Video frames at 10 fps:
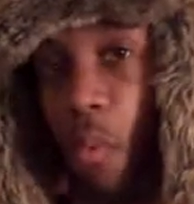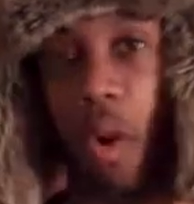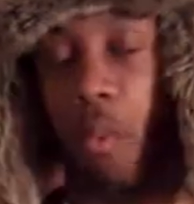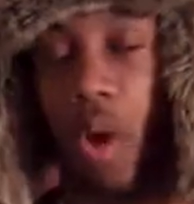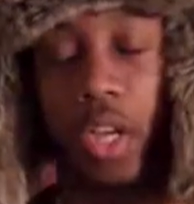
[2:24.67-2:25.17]

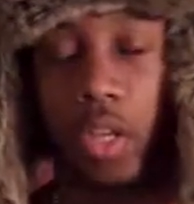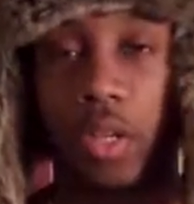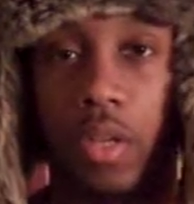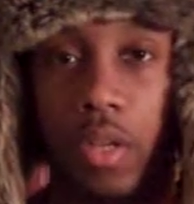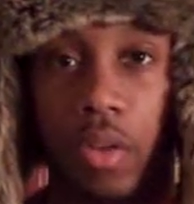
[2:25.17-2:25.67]
Why
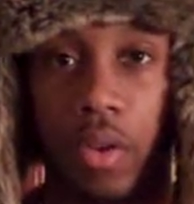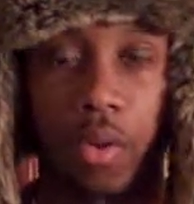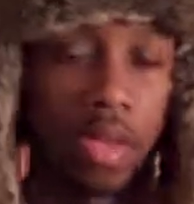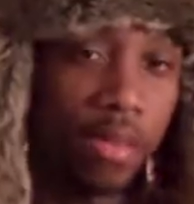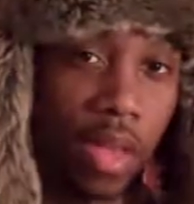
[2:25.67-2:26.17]
should he?
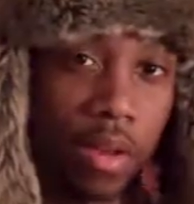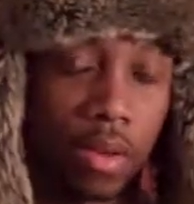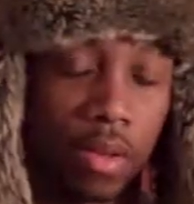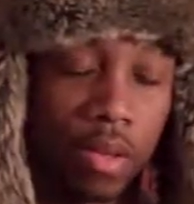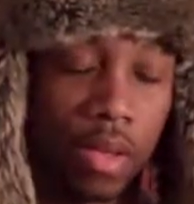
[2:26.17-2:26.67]
He's at
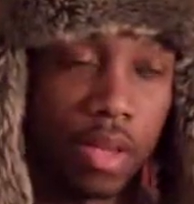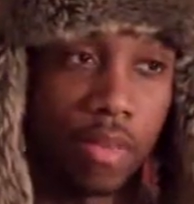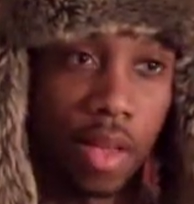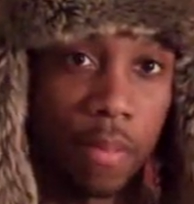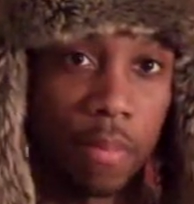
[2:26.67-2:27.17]

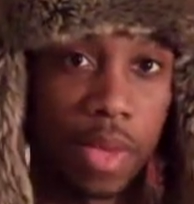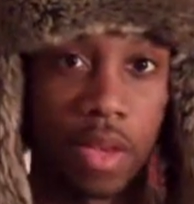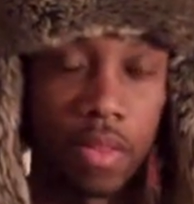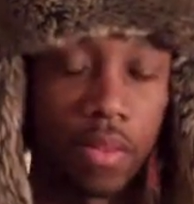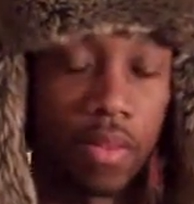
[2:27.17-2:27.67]
a
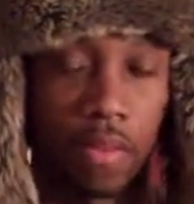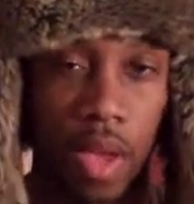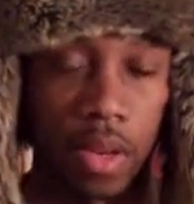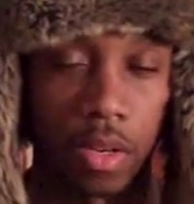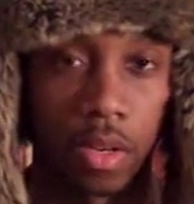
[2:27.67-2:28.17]
big
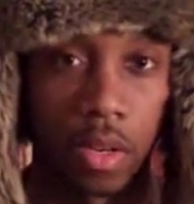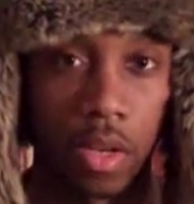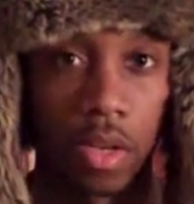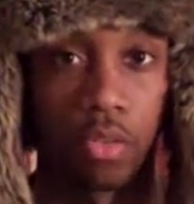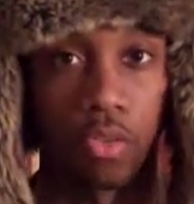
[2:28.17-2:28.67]
disadvantage.
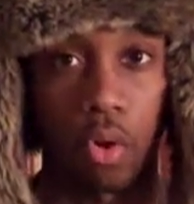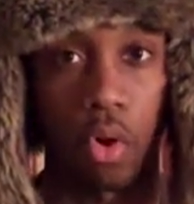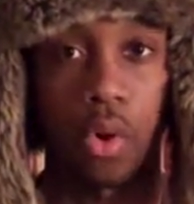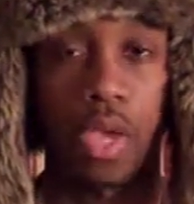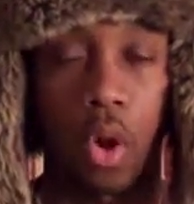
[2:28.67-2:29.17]

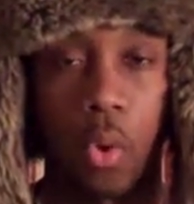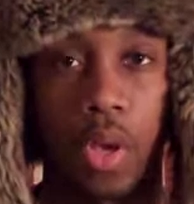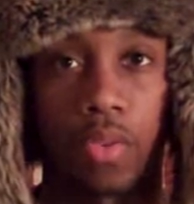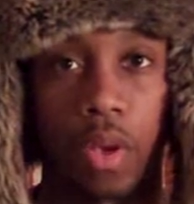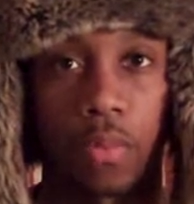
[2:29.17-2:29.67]
So he
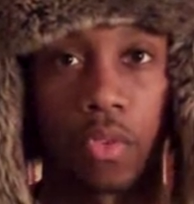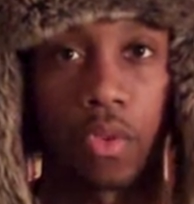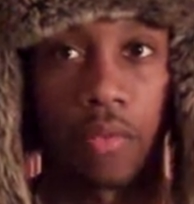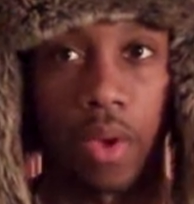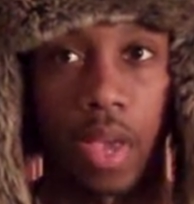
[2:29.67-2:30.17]
always comes
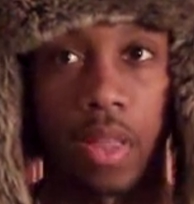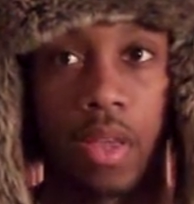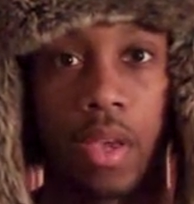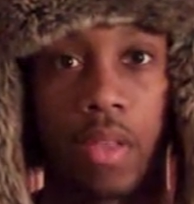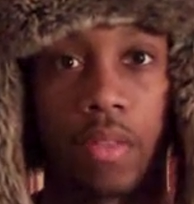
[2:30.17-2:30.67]
into the fight
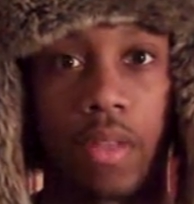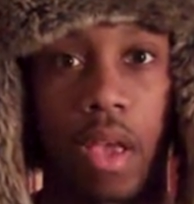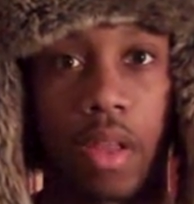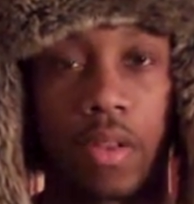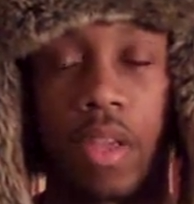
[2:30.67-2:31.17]

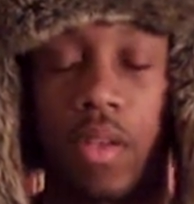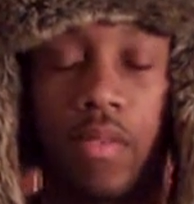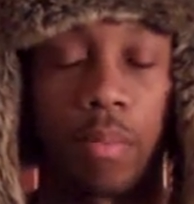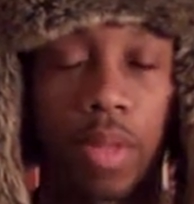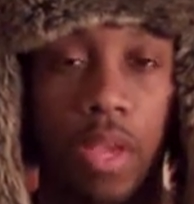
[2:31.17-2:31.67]
that
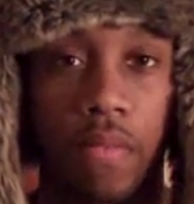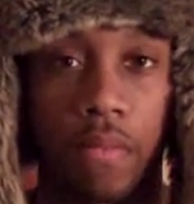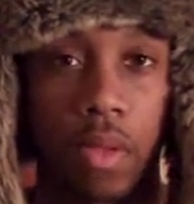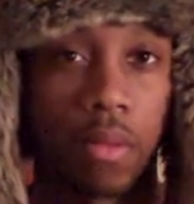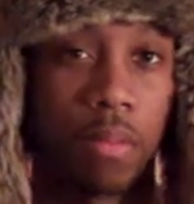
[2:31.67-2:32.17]
even a playing
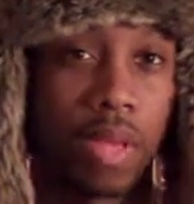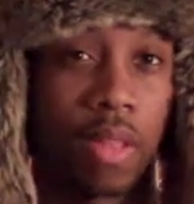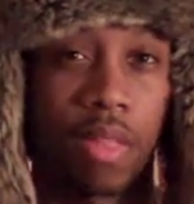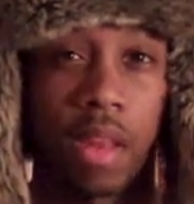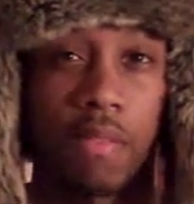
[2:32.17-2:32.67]
field.
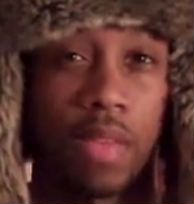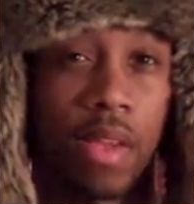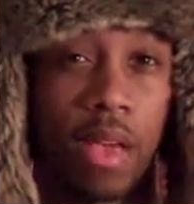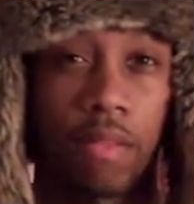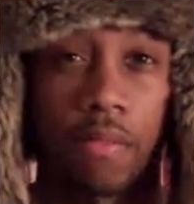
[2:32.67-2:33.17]
Meaning that if
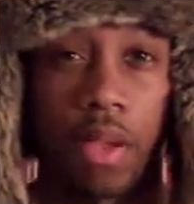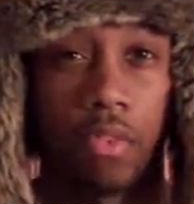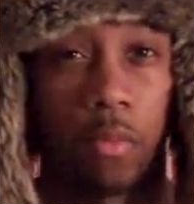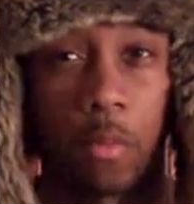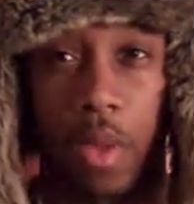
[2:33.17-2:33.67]
he has to
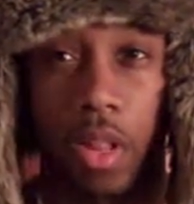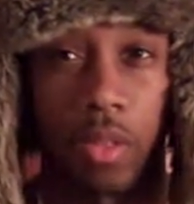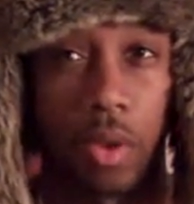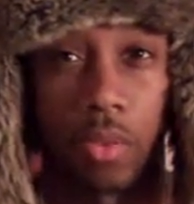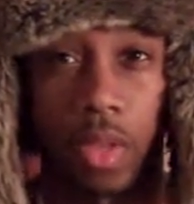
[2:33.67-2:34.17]
fight Superman
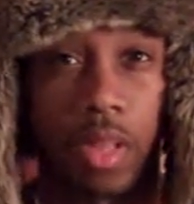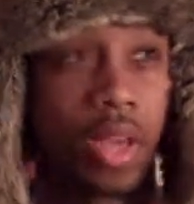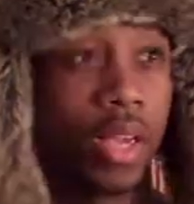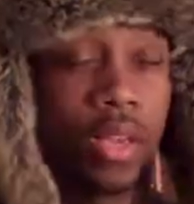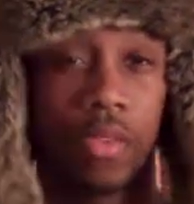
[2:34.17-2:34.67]
and knows it,
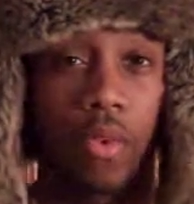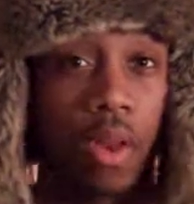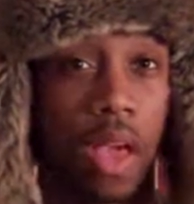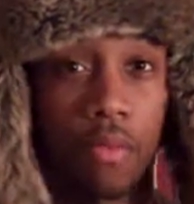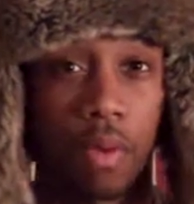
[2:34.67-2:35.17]
he's
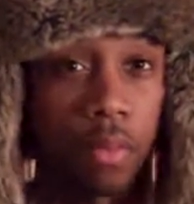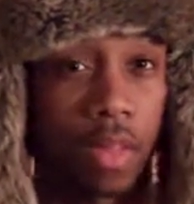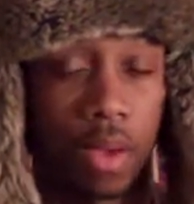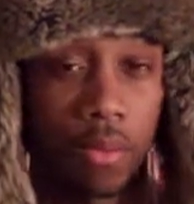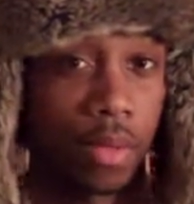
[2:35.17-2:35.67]
going to have
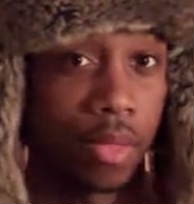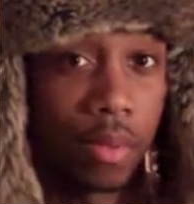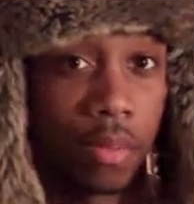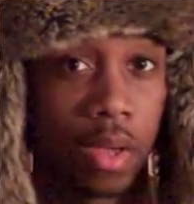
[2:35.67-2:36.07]
kryptonite with him.